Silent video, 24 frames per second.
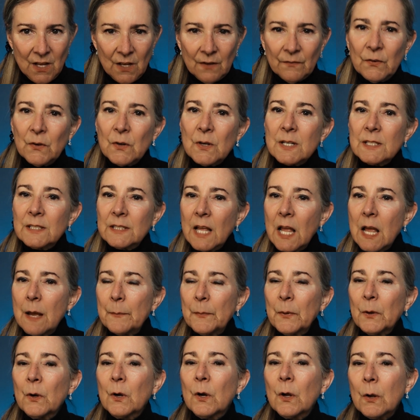For
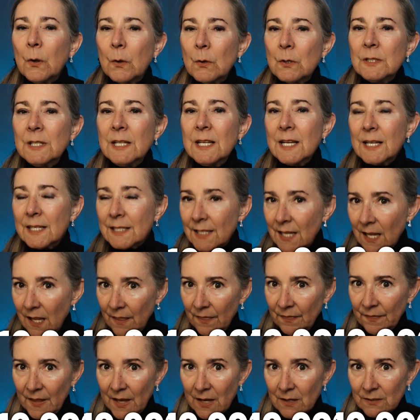example, closing a
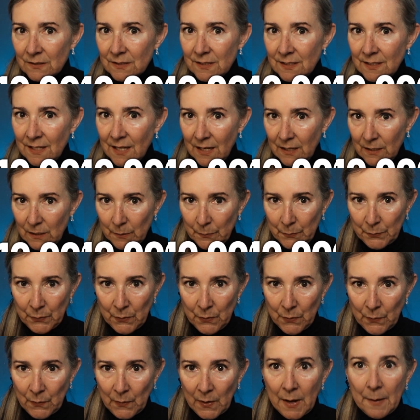$10,000
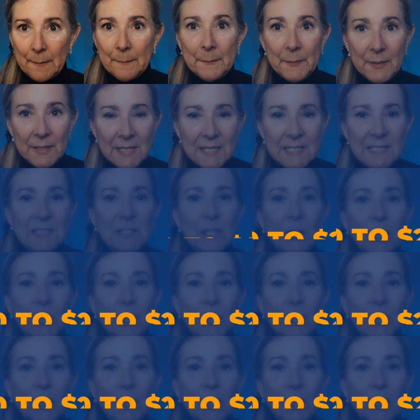program means